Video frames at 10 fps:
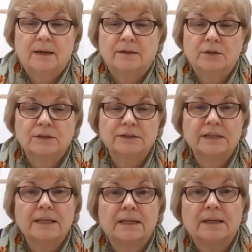and you can
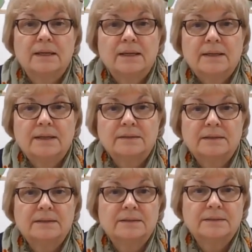see it's
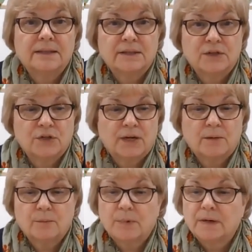starting to take
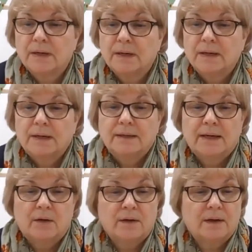shape.
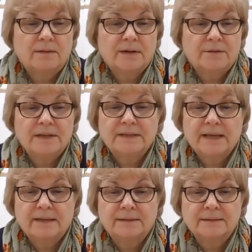Now I've left these
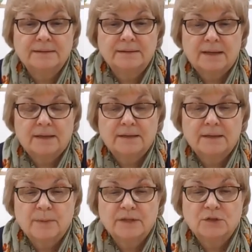ends a
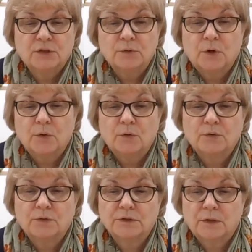little bit too
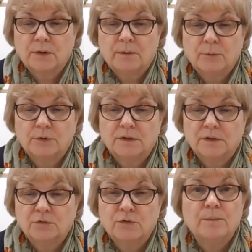long, so I would
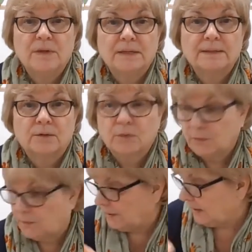trim these off at